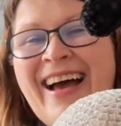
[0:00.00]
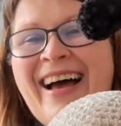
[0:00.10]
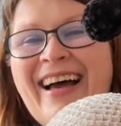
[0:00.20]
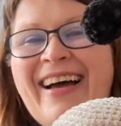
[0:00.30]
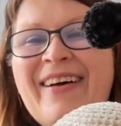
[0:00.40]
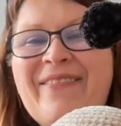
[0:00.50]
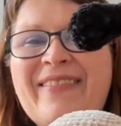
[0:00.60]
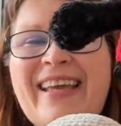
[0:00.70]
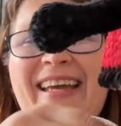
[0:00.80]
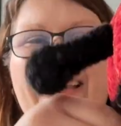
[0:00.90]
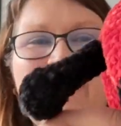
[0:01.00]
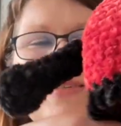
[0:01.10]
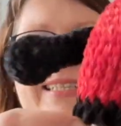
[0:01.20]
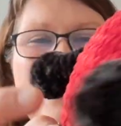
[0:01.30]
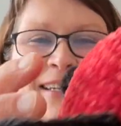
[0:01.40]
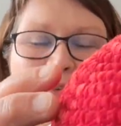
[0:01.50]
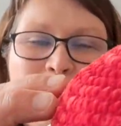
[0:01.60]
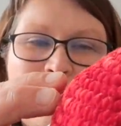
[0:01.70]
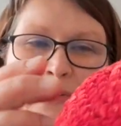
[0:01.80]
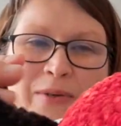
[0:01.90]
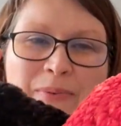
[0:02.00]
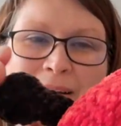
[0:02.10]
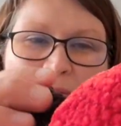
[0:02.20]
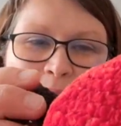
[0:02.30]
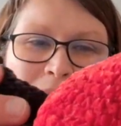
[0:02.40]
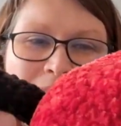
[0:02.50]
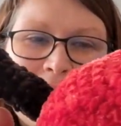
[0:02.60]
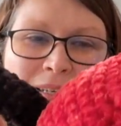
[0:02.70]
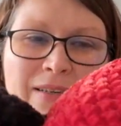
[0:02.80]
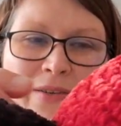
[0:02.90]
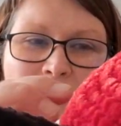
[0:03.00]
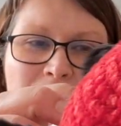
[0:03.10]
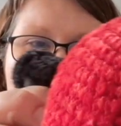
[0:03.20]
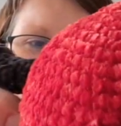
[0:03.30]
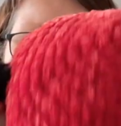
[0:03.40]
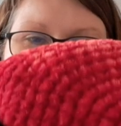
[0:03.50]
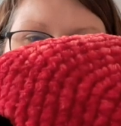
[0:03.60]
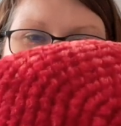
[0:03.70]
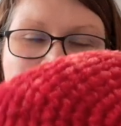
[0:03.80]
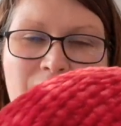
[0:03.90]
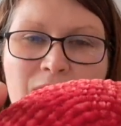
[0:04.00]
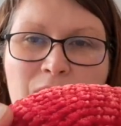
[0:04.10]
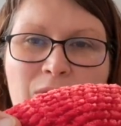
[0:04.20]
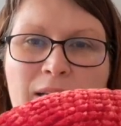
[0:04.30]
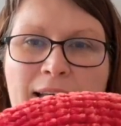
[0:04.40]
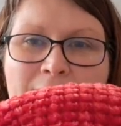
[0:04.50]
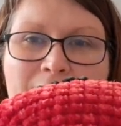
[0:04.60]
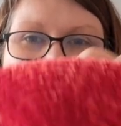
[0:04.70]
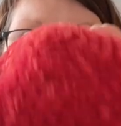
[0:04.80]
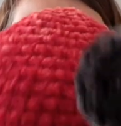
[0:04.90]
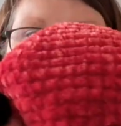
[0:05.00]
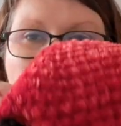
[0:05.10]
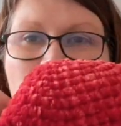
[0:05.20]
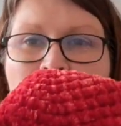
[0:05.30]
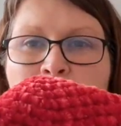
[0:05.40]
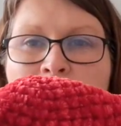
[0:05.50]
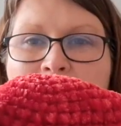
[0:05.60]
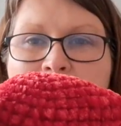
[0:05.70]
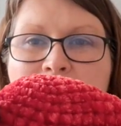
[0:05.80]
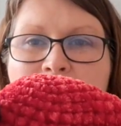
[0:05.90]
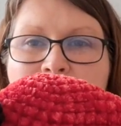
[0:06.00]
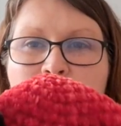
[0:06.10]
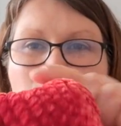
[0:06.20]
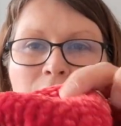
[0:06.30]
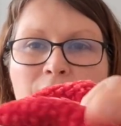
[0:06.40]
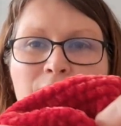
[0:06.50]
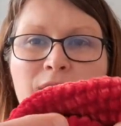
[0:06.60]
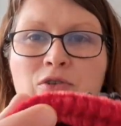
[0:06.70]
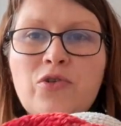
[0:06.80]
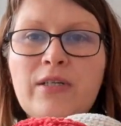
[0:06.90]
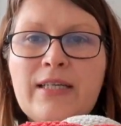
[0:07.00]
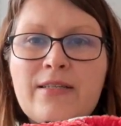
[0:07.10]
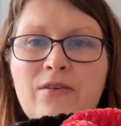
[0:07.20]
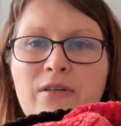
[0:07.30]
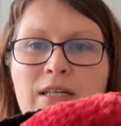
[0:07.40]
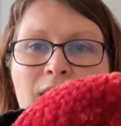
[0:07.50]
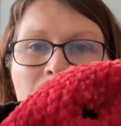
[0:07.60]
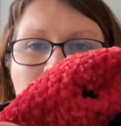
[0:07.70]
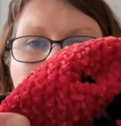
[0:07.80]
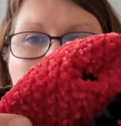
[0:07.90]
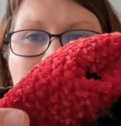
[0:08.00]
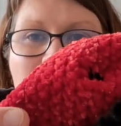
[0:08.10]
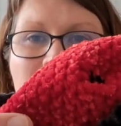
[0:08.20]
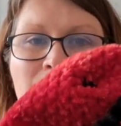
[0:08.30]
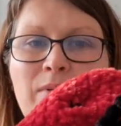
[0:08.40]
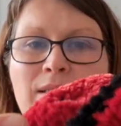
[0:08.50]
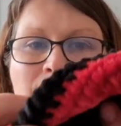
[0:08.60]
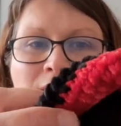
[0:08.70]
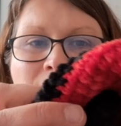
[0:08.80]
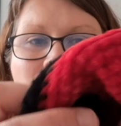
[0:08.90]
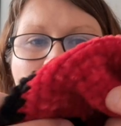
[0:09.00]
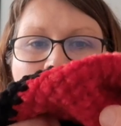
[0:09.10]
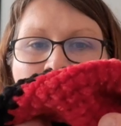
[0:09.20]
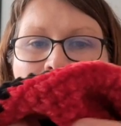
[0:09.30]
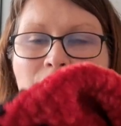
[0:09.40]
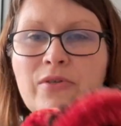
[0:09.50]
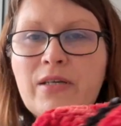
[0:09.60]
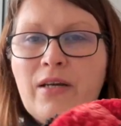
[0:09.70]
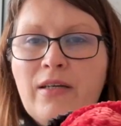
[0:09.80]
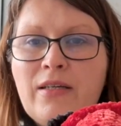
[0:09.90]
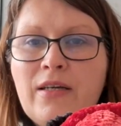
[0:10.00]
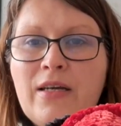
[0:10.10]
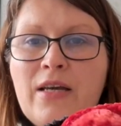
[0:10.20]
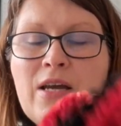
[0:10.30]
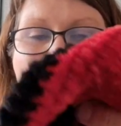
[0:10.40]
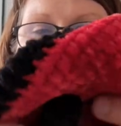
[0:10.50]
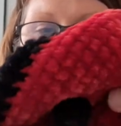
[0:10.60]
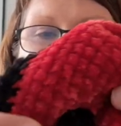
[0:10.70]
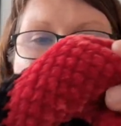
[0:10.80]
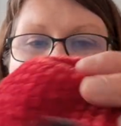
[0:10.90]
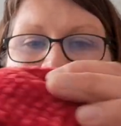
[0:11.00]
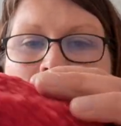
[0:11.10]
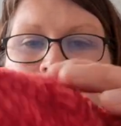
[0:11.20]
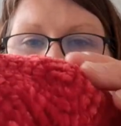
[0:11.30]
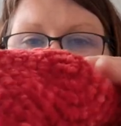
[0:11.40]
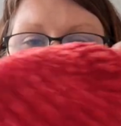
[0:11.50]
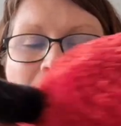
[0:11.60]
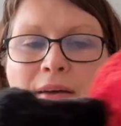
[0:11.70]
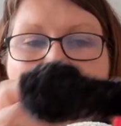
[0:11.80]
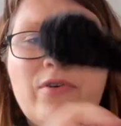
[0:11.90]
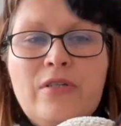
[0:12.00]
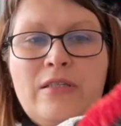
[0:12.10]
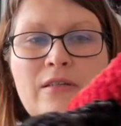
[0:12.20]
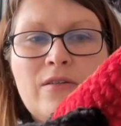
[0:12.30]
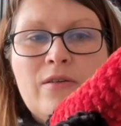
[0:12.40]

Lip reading: And I was like confused about it because I thought, how is it gonna look like? Because when you're adding this one, eventually it's gonna come and it can be seen on the other side. So I first